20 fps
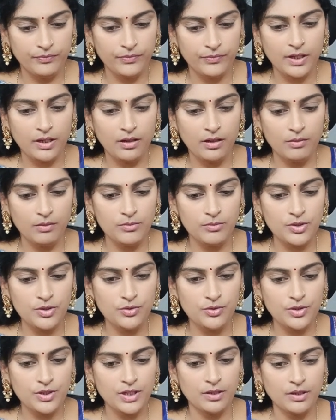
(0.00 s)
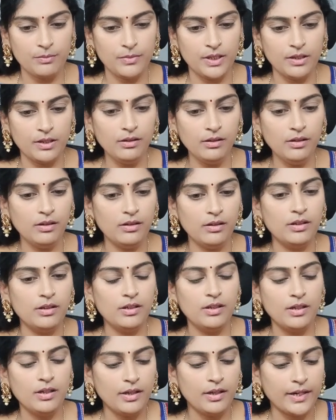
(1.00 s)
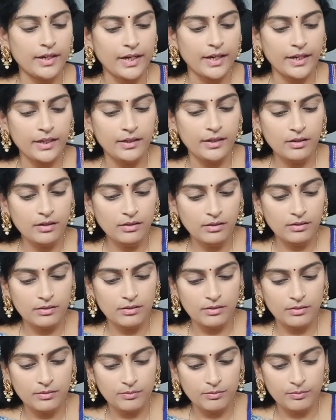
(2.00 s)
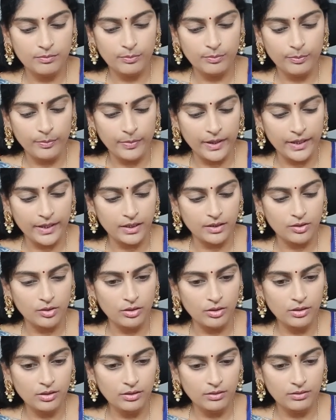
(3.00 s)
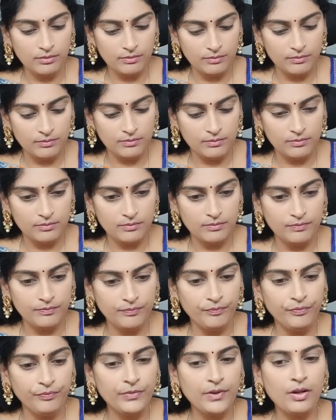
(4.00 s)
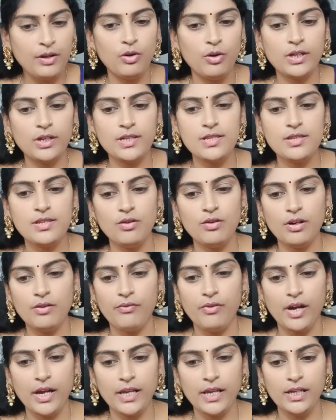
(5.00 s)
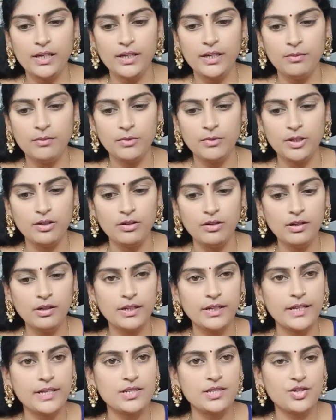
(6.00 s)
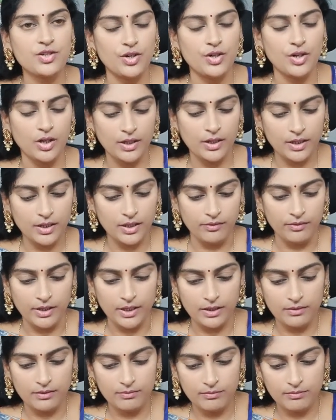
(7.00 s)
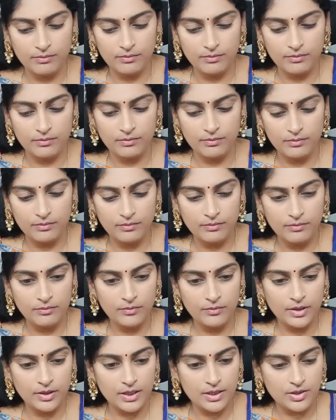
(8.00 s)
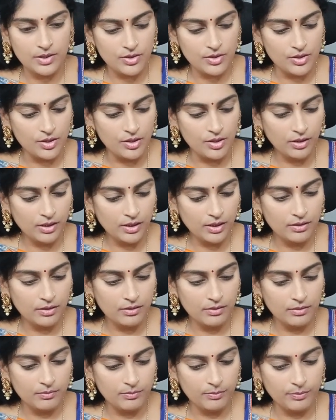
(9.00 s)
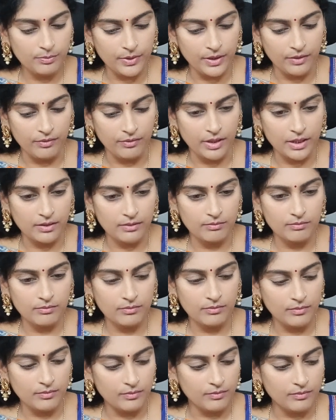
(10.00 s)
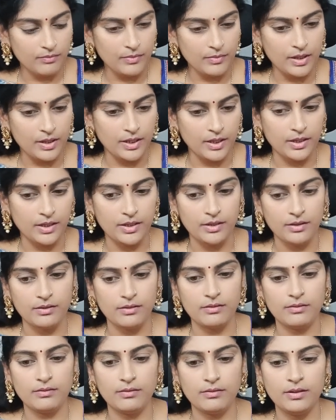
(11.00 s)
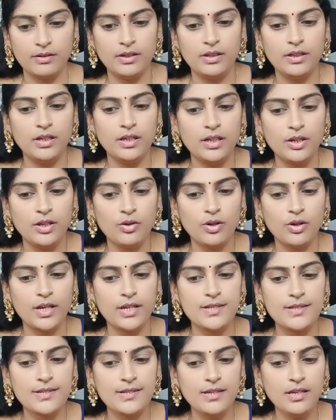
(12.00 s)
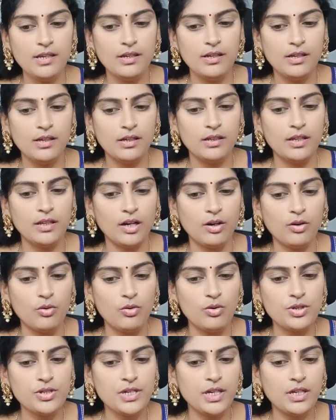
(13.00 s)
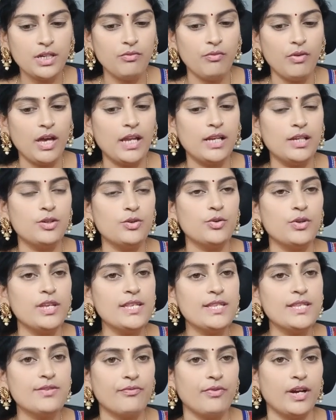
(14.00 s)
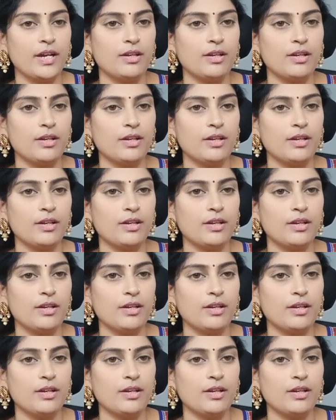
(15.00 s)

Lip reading: Come to terminal, write the Python. What is your file name here? Test.py. Test.py. Enter. You can see the quotient value is 5.